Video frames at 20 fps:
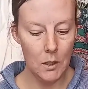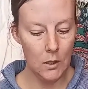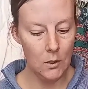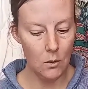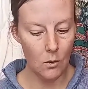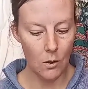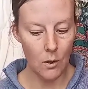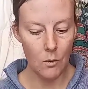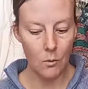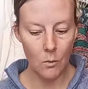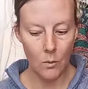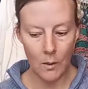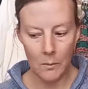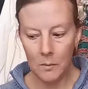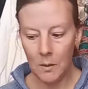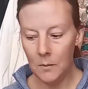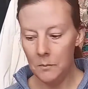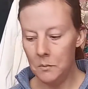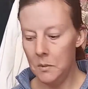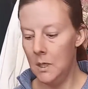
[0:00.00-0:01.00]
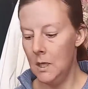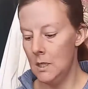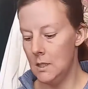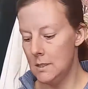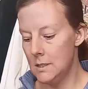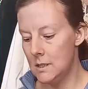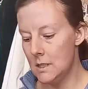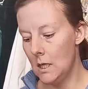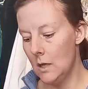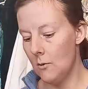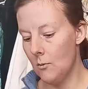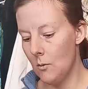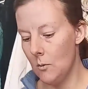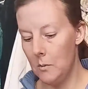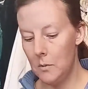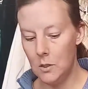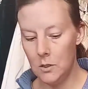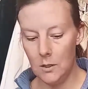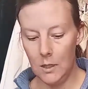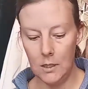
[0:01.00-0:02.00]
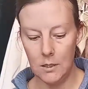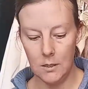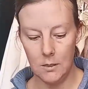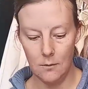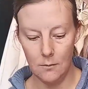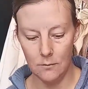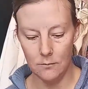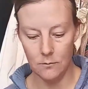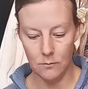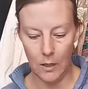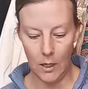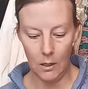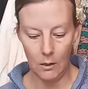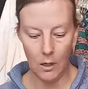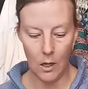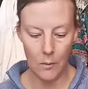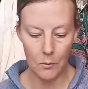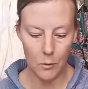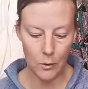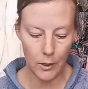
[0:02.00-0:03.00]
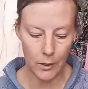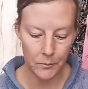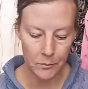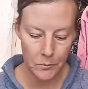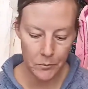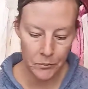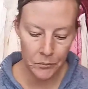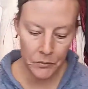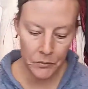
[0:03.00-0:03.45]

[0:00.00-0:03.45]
than Northern women because Southern women like to write a lot more.